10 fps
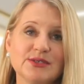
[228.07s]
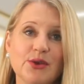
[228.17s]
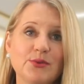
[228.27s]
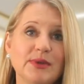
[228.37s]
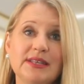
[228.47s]

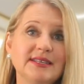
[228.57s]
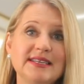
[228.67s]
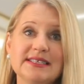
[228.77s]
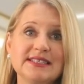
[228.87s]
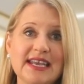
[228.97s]
So whether
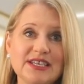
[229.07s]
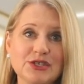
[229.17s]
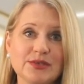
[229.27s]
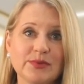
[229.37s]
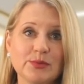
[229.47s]
the
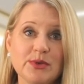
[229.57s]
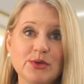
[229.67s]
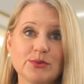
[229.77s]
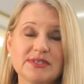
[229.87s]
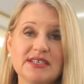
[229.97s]
intention of the
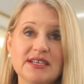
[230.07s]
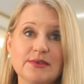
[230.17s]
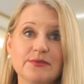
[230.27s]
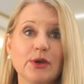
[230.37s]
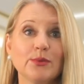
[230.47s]
will was to
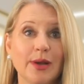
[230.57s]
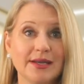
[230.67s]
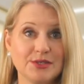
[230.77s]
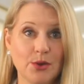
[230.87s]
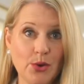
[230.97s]
give a
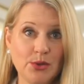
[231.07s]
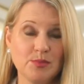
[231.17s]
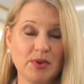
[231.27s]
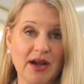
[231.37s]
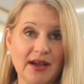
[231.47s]
right to
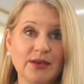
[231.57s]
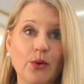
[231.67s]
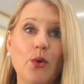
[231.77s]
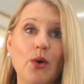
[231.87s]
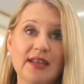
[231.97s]

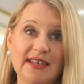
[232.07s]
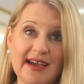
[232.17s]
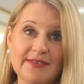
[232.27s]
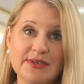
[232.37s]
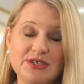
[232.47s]
occupy or a
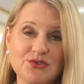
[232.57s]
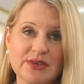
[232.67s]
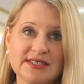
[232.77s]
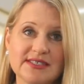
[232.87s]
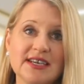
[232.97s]
life
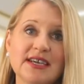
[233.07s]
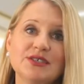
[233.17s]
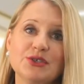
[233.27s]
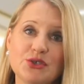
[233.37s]
interest